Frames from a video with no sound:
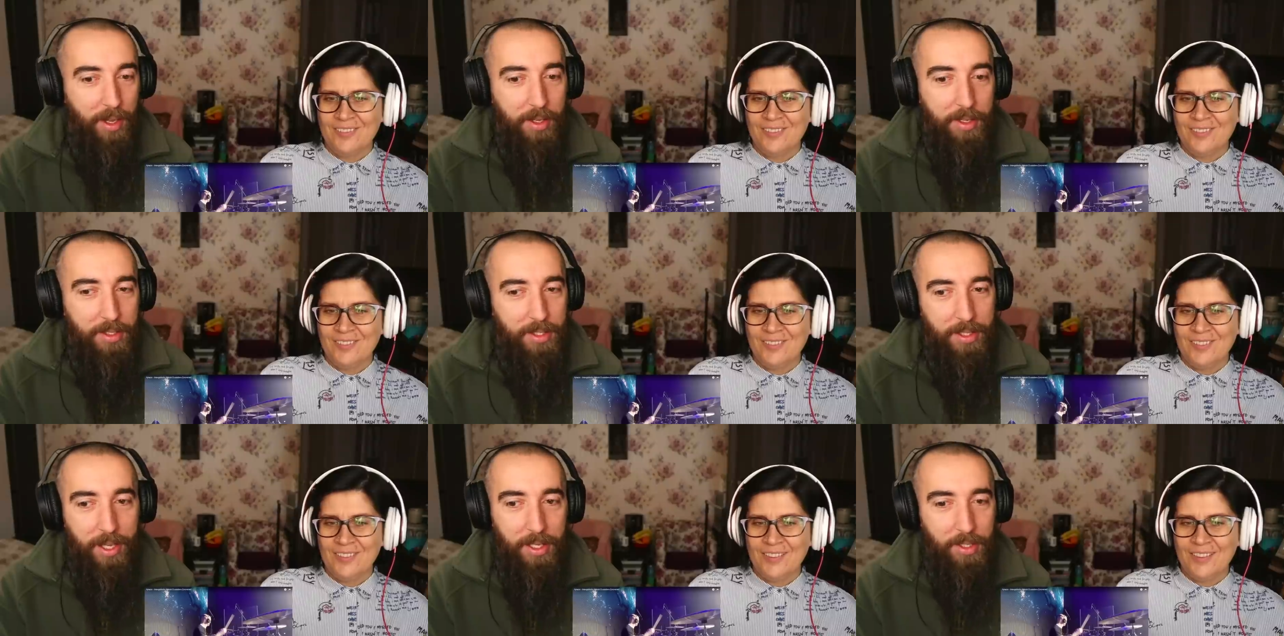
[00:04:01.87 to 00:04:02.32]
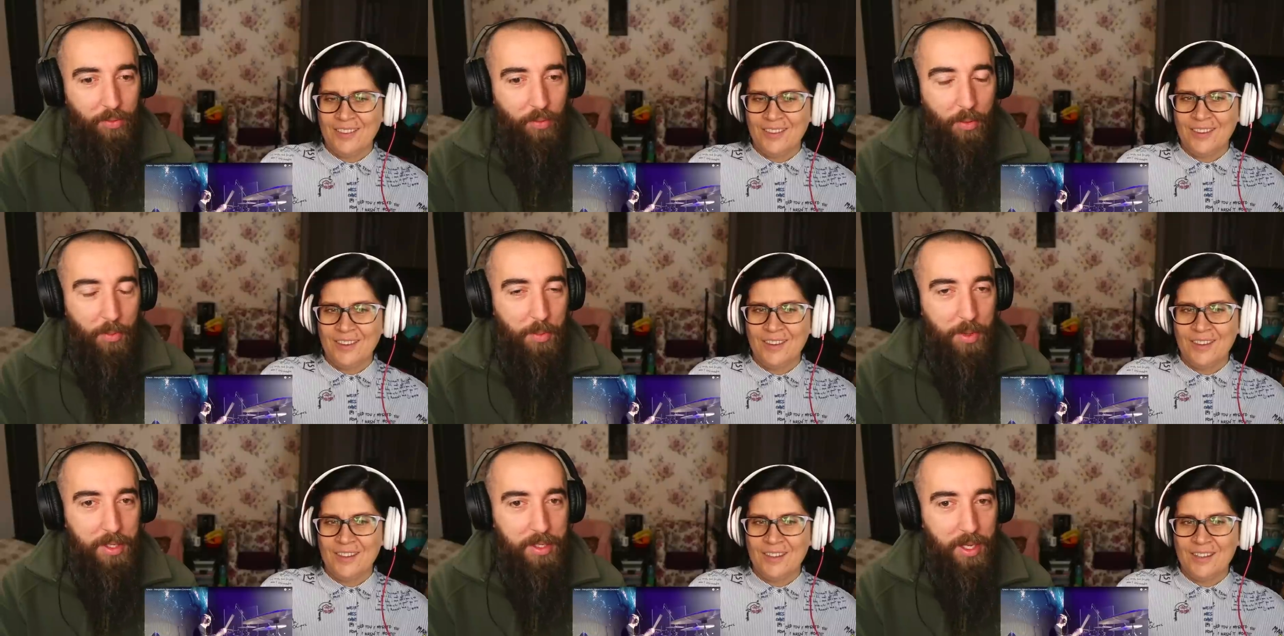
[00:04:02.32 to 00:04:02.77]
Speaker 1: it. That's
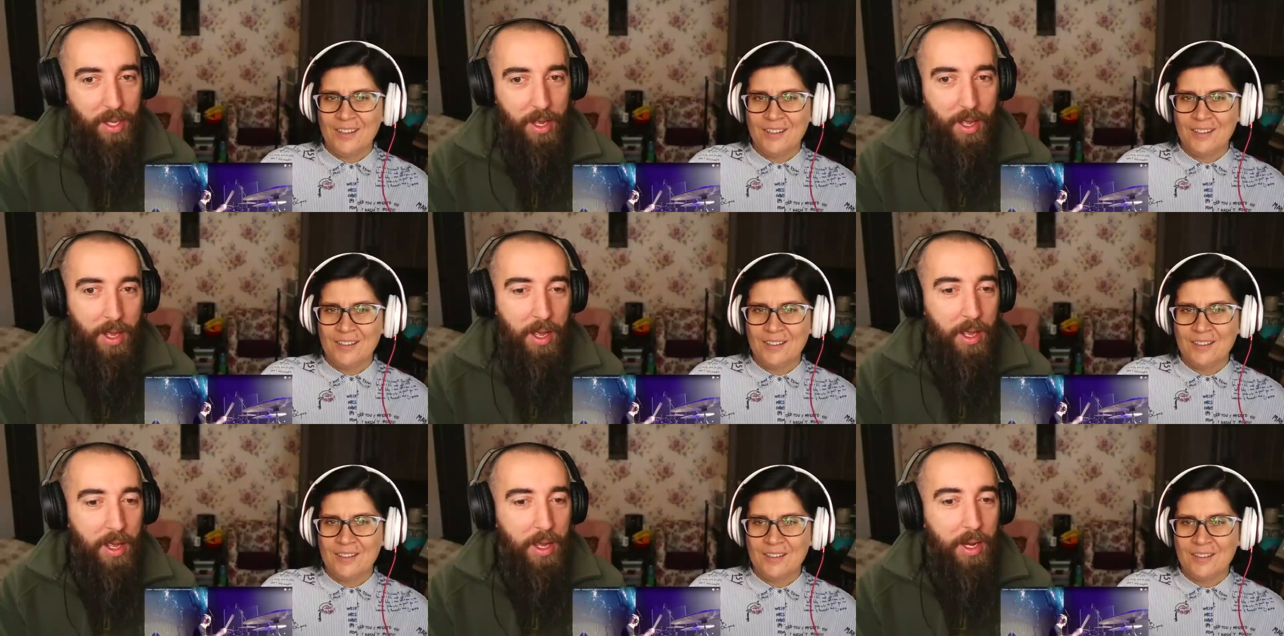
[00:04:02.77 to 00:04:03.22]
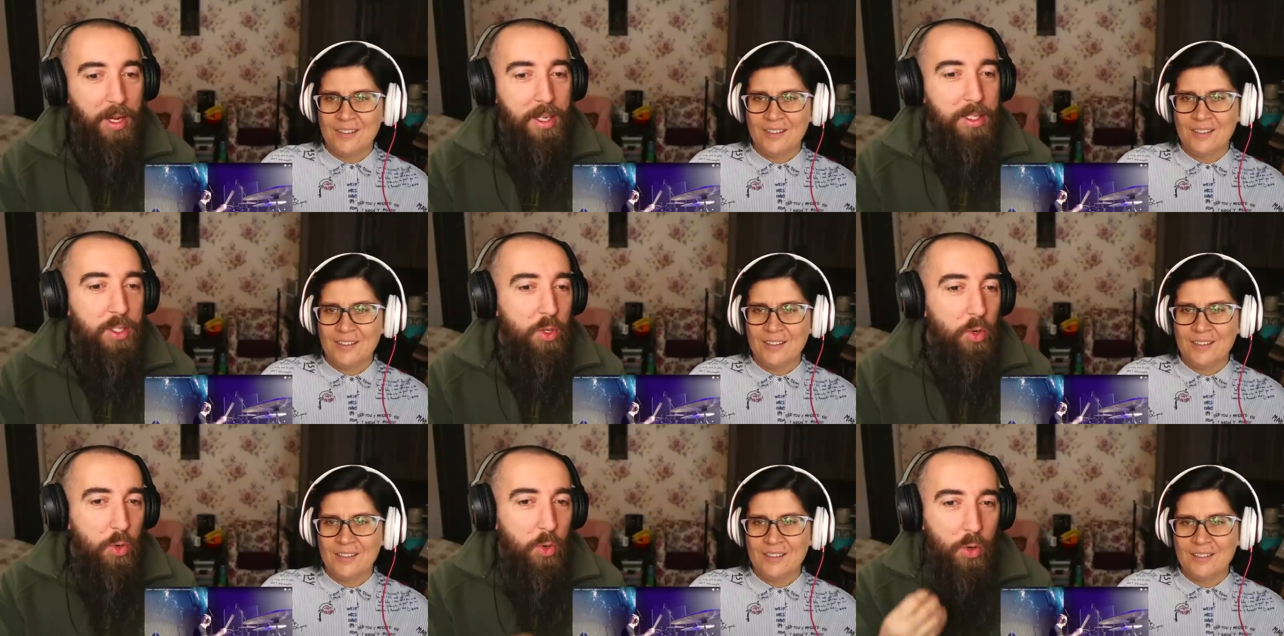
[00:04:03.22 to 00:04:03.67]
for me.
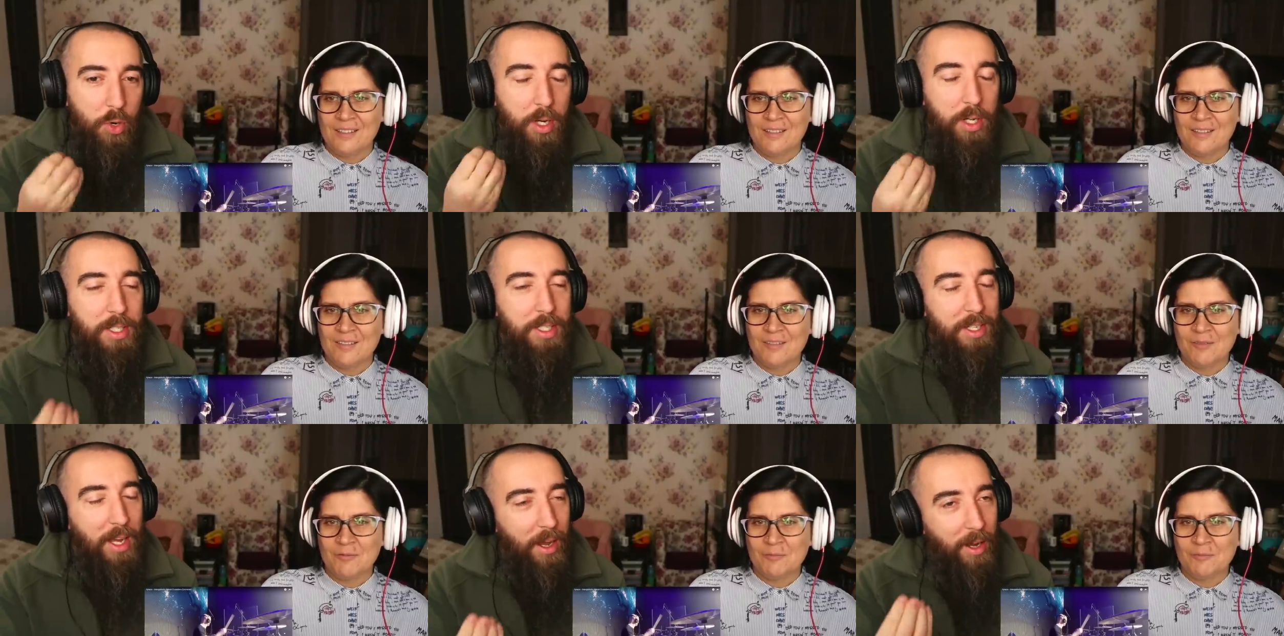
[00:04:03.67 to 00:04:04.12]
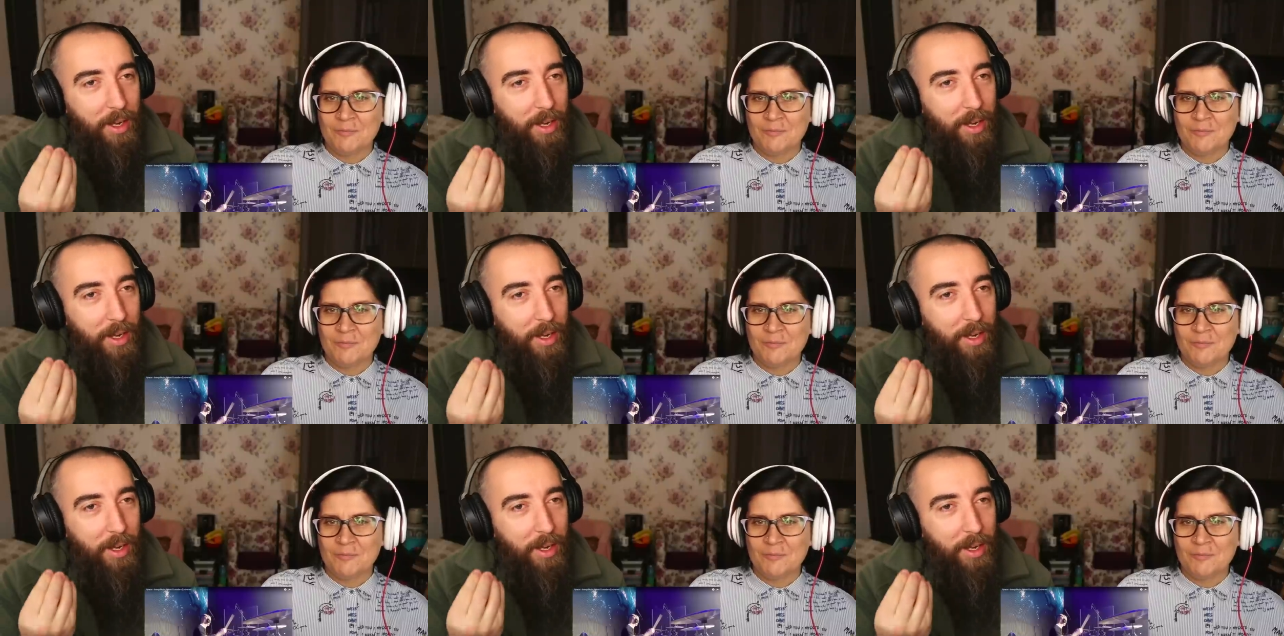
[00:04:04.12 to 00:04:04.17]
Because look,